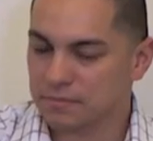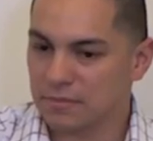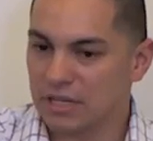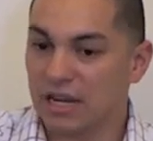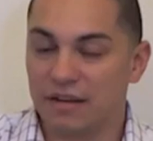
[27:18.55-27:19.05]

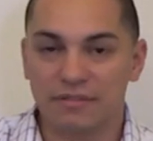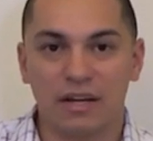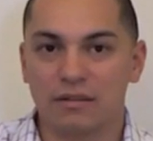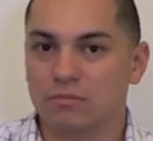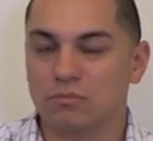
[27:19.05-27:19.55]
yeah, I've got
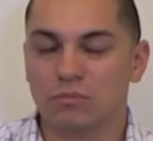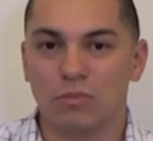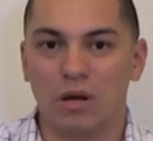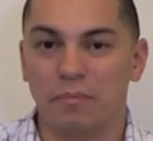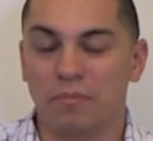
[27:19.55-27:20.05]

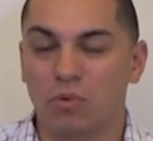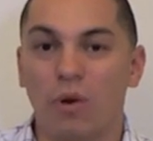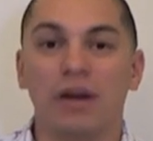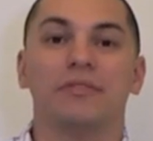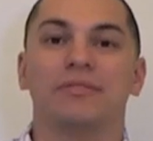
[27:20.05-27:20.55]
a,
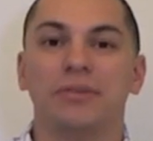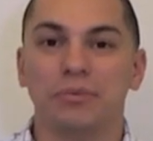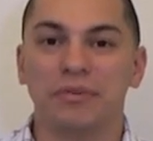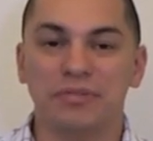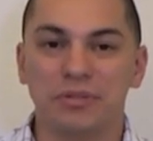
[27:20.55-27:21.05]
quite a few
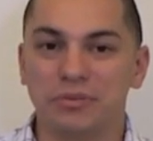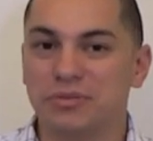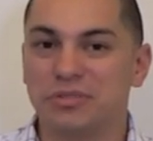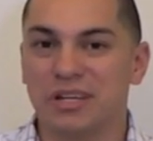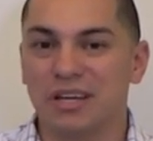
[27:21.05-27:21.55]
reviews
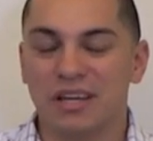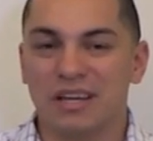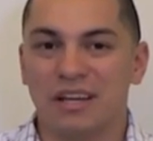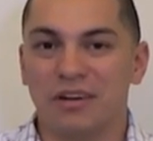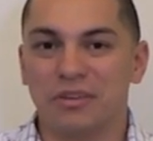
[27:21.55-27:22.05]

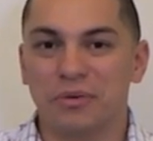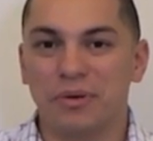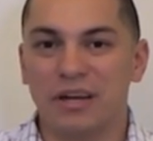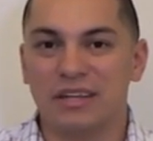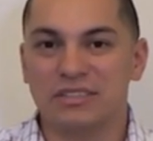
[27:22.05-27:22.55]
on the
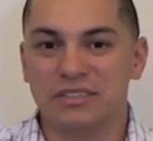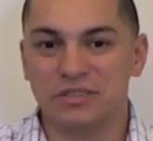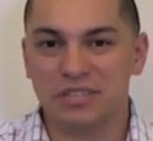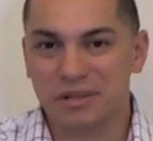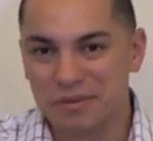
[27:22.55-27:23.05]
way, so
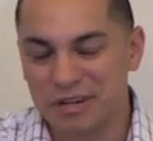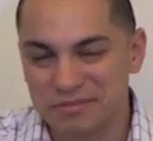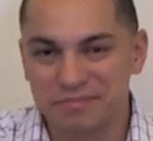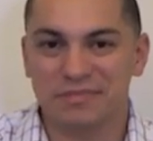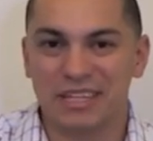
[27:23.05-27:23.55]
stick around.
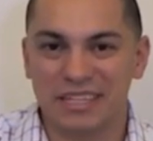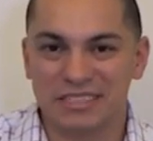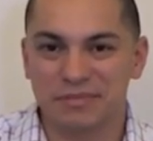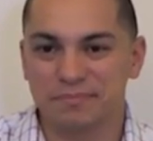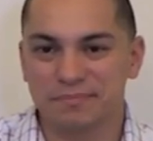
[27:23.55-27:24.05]
Thanks.